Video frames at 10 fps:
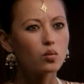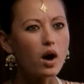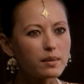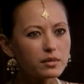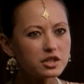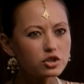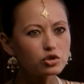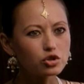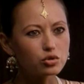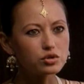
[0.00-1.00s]
Why must you
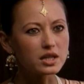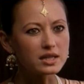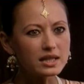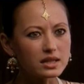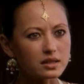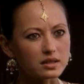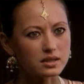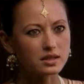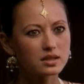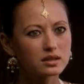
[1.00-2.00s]
shoot Indians?